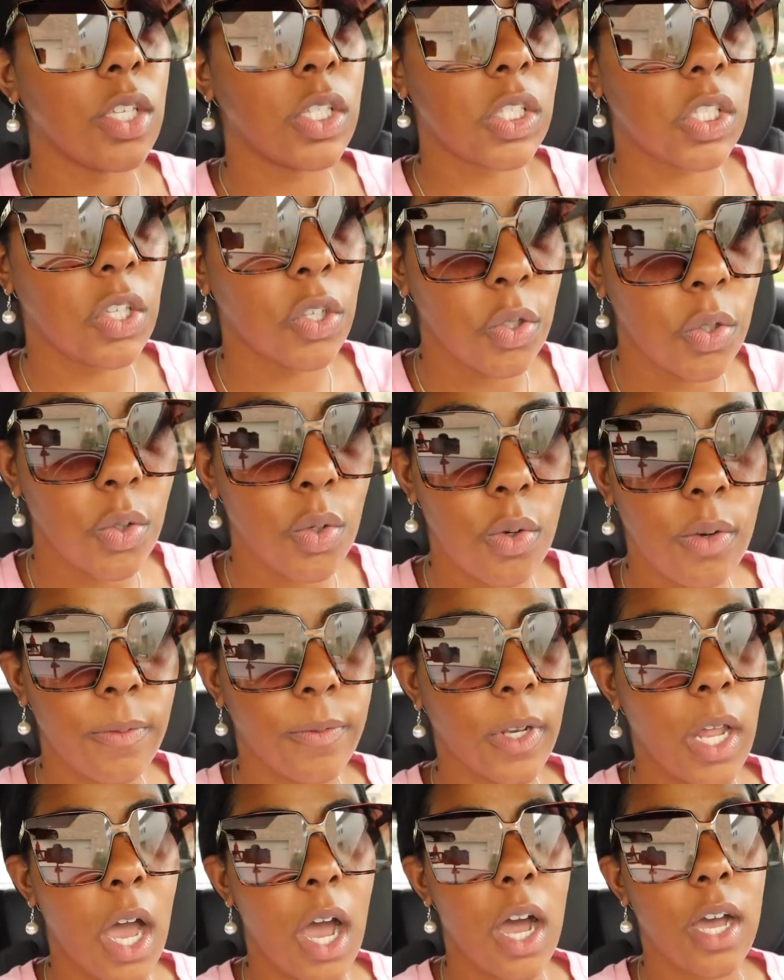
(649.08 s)
2
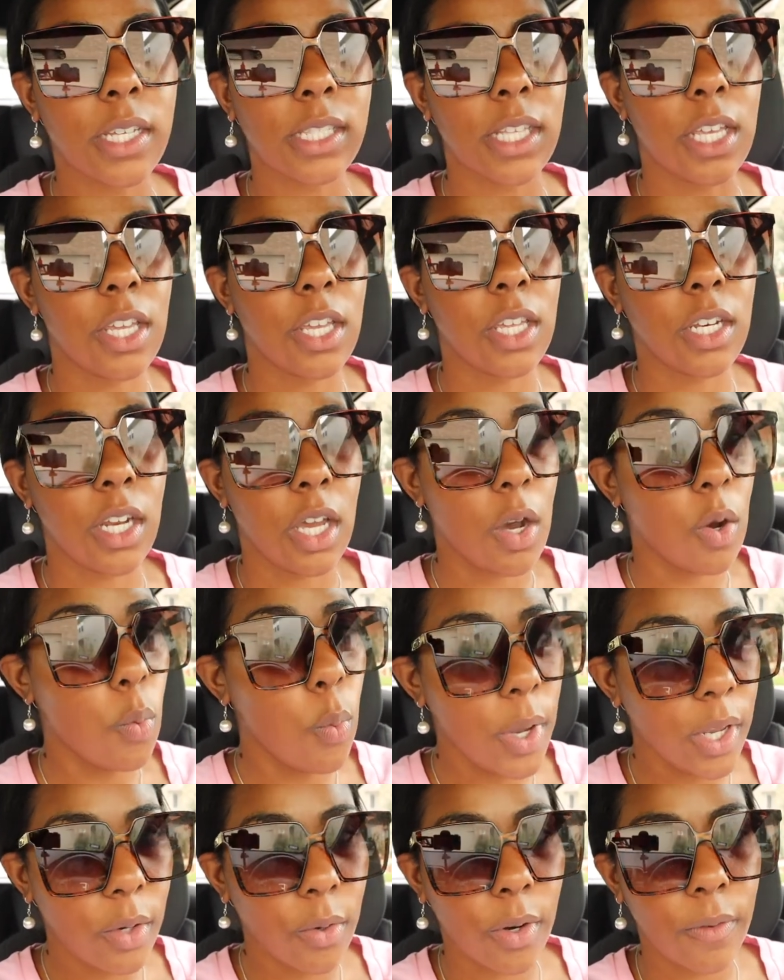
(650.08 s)
vlogs and a
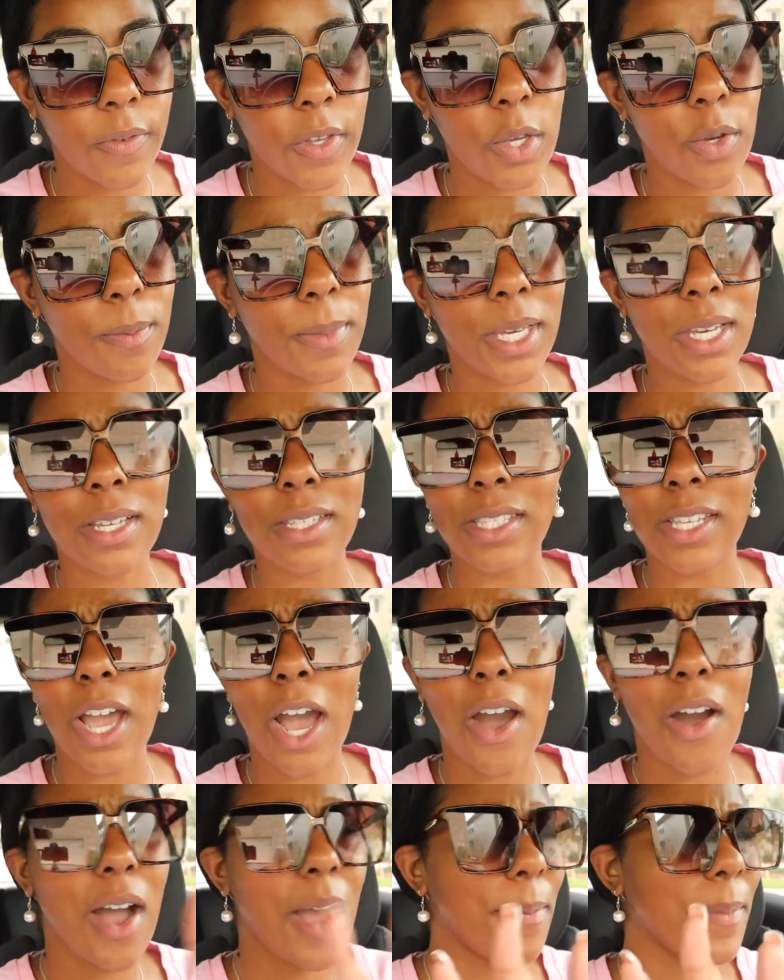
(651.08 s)
wig review, because
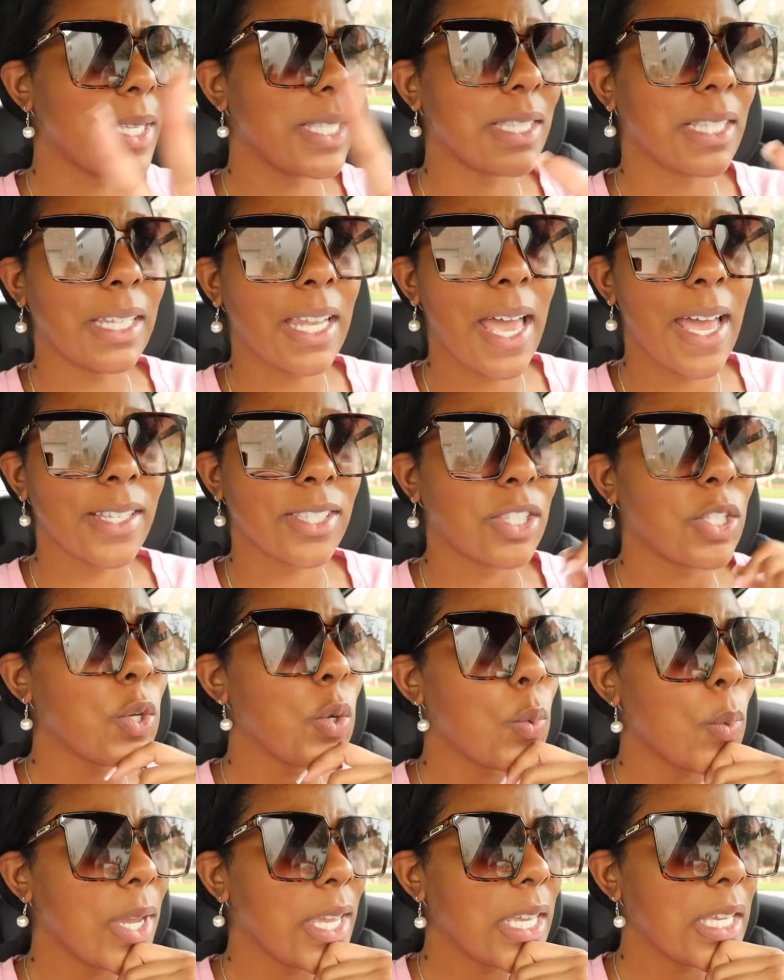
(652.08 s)
y'all, I missed the last 2
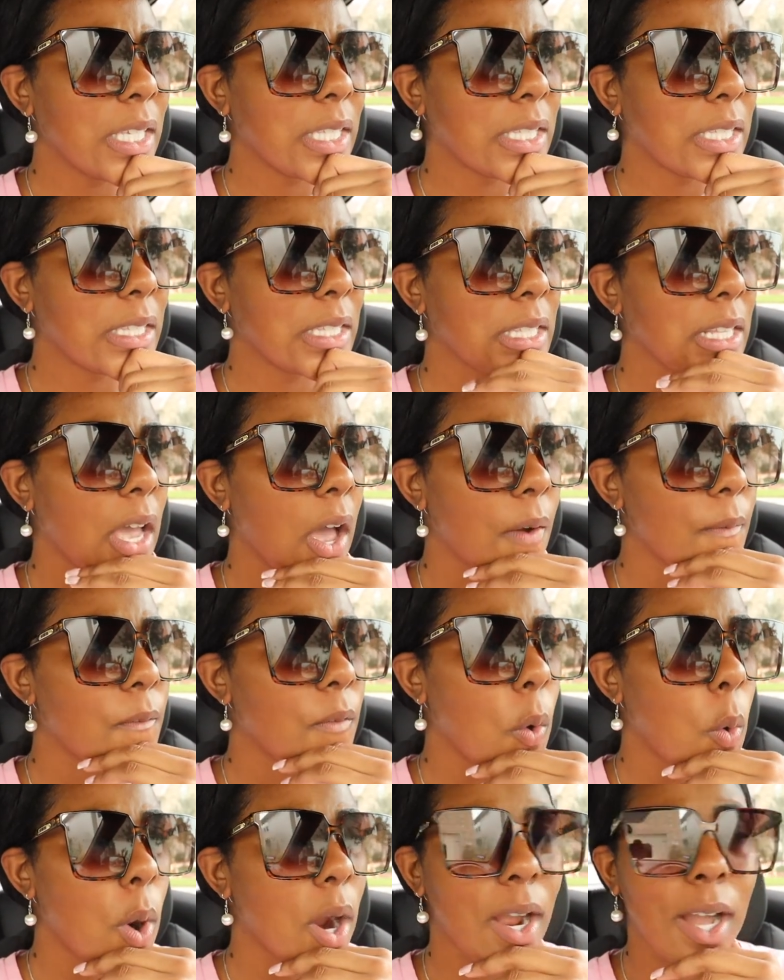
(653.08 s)
weeks
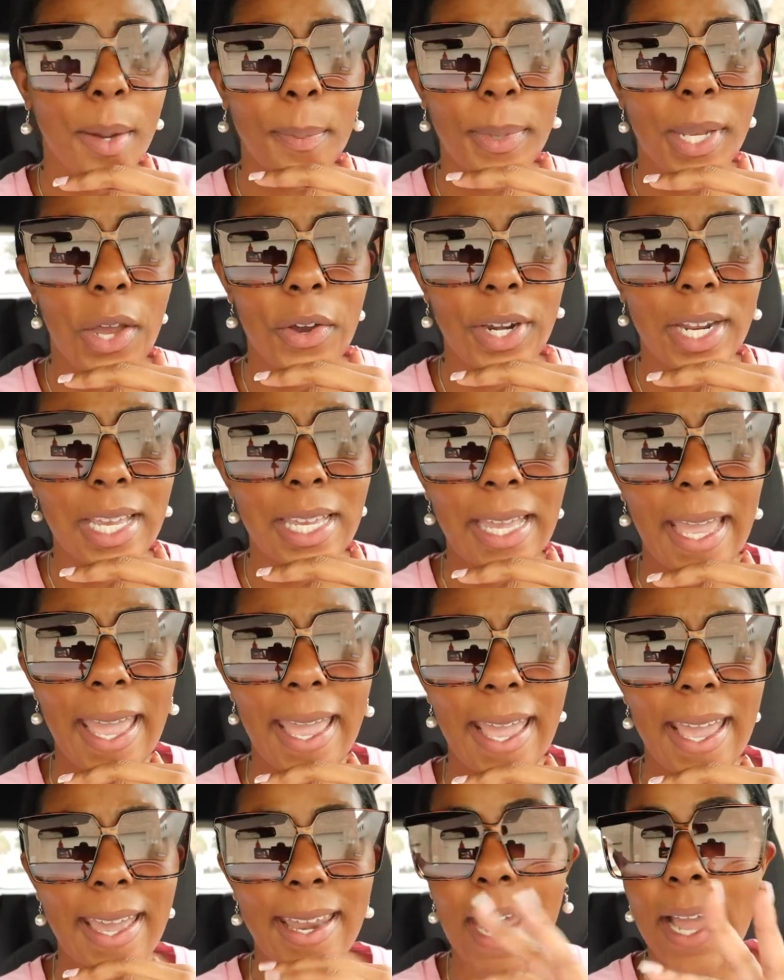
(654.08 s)
for uploading
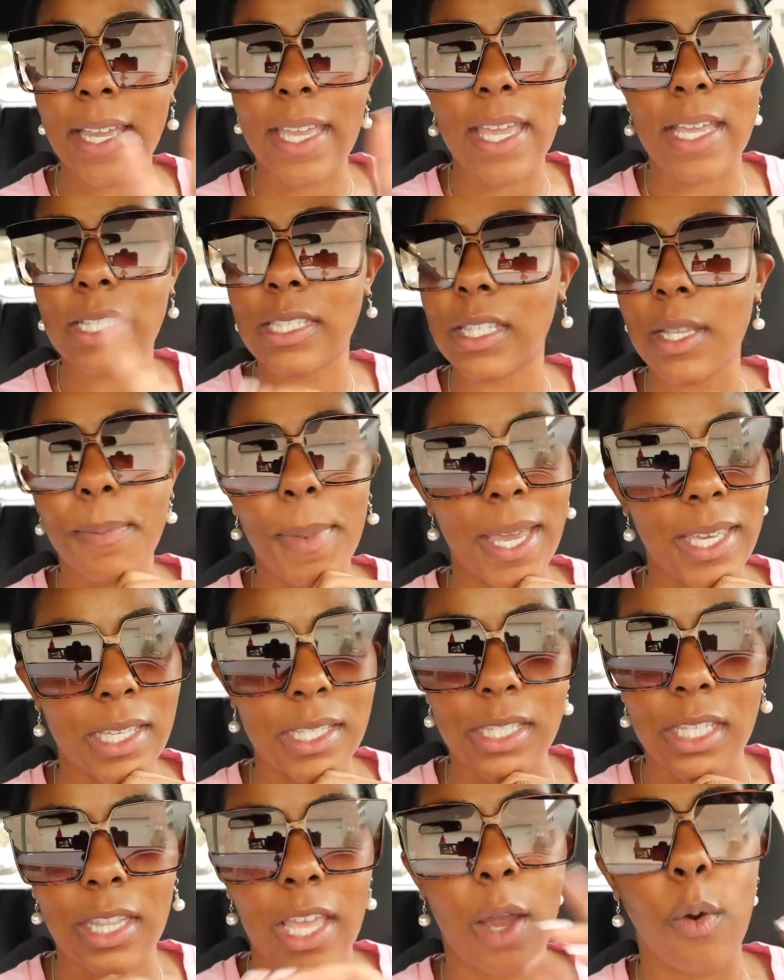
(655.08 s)
and I can't slip back
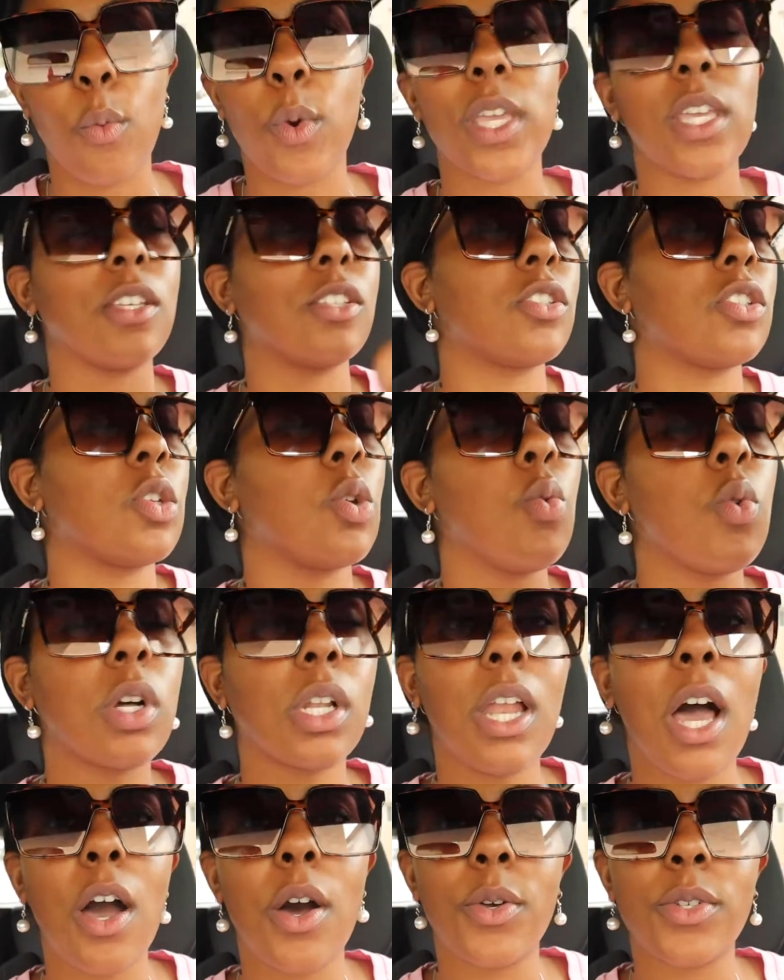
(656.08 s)
into that. We is too
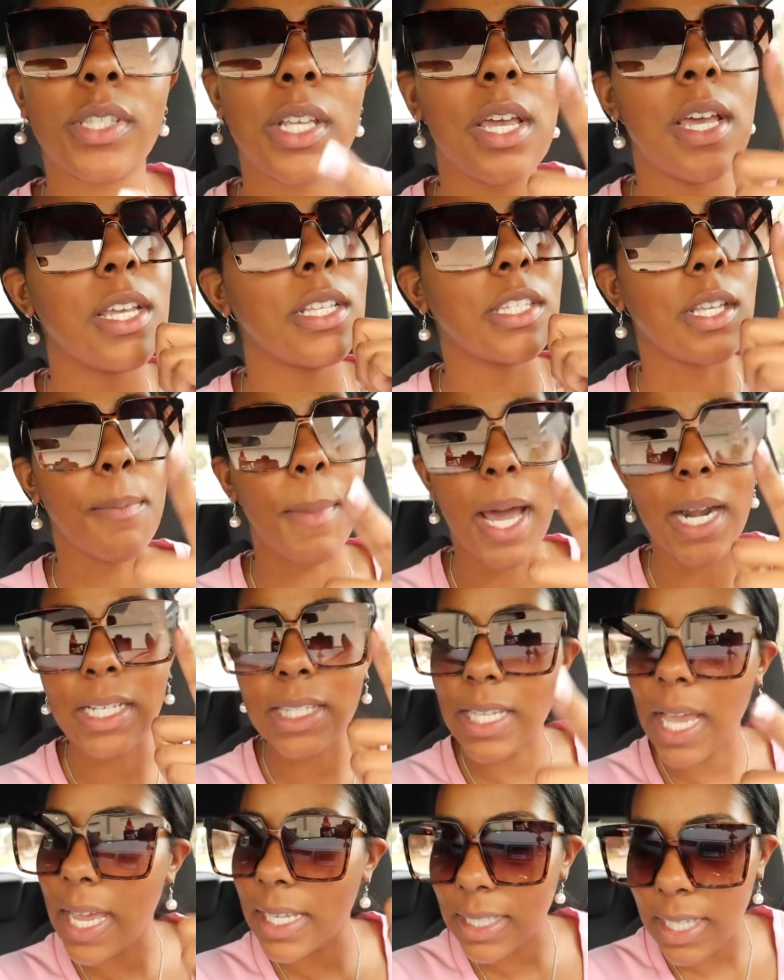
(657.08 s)
close to
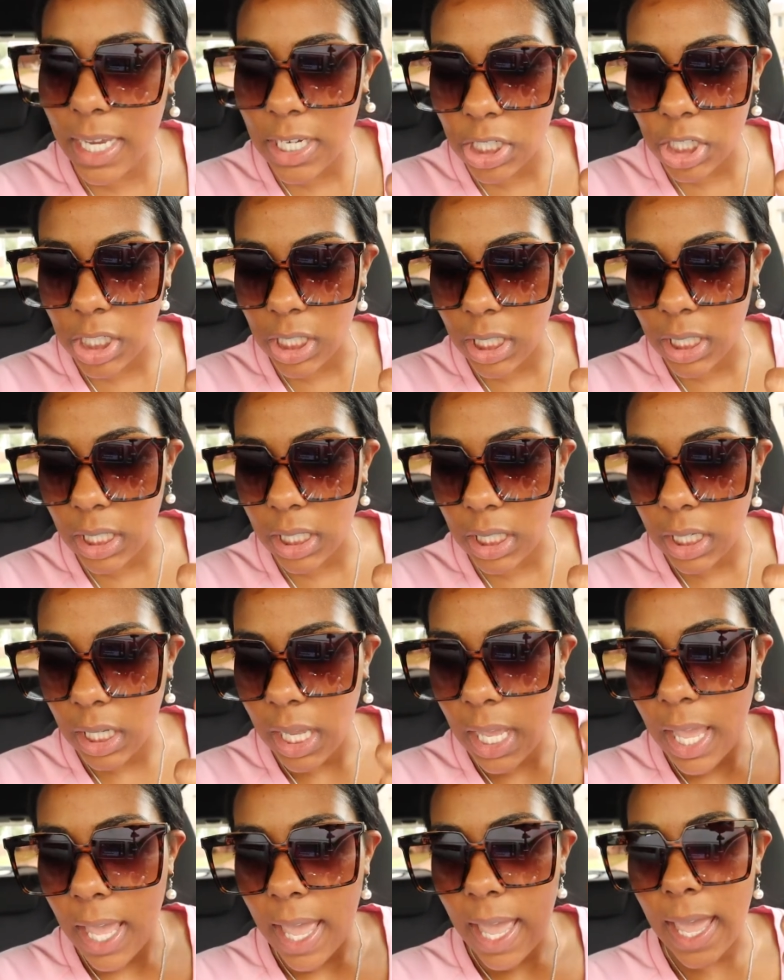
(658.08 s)
monetization
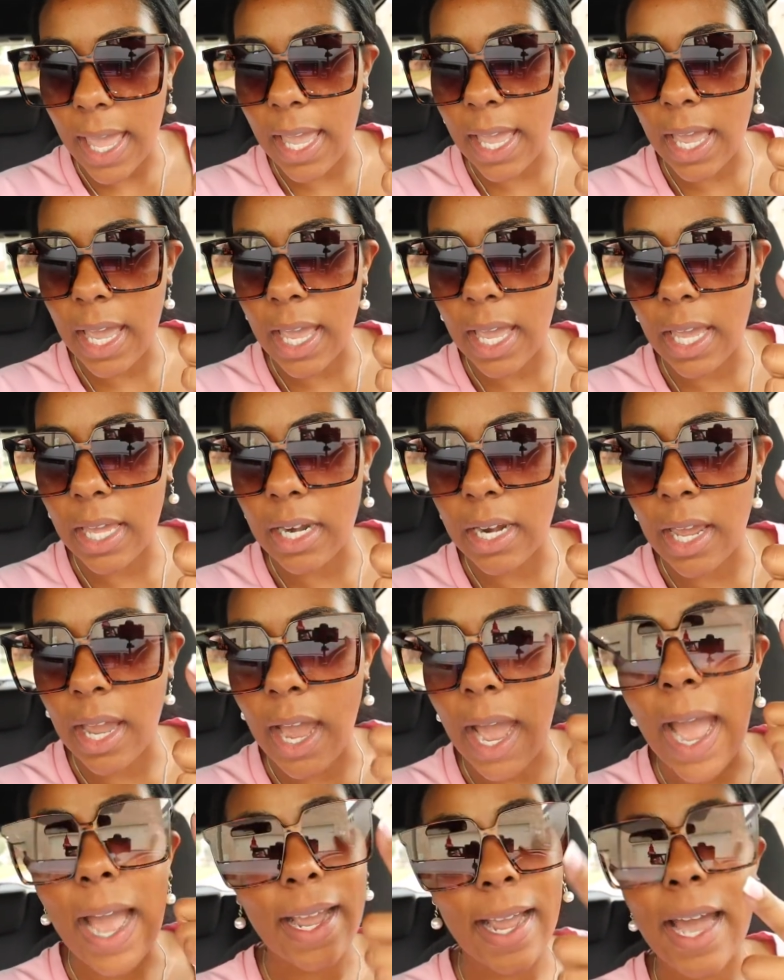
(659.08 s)
and
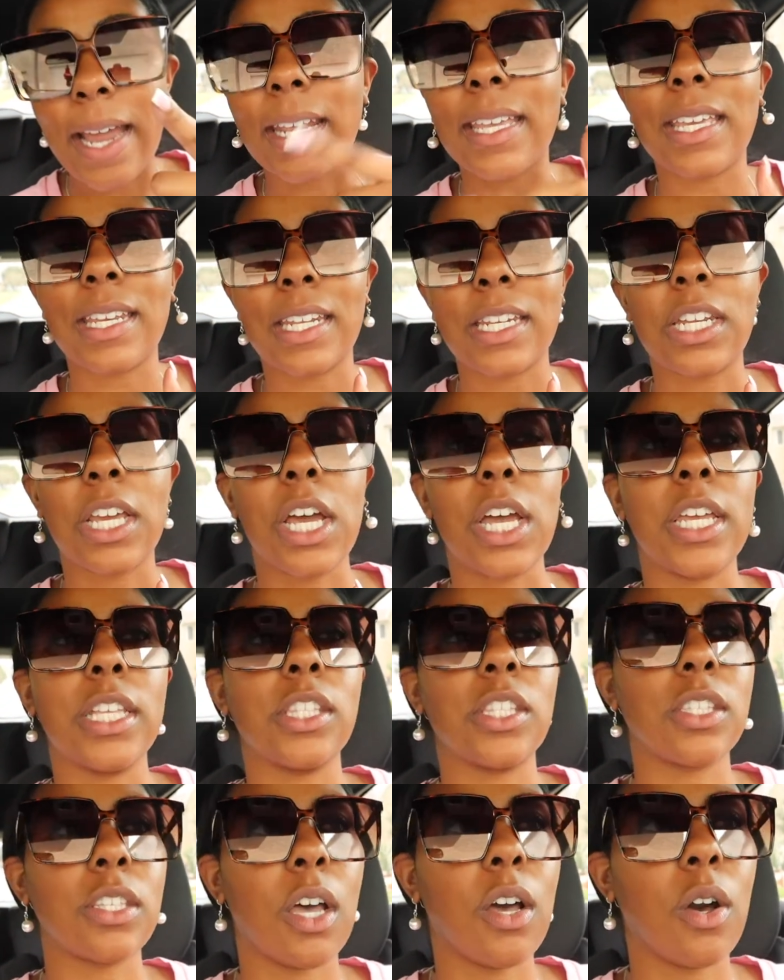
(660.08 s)
I gotta get it done.
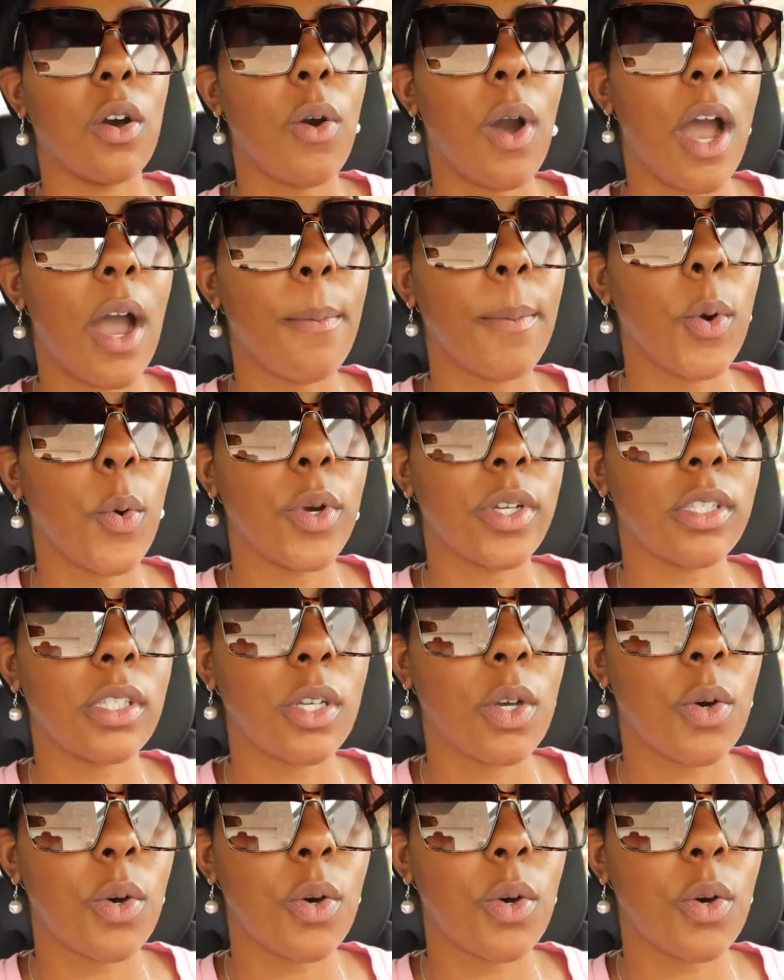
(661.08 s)
So I'm going to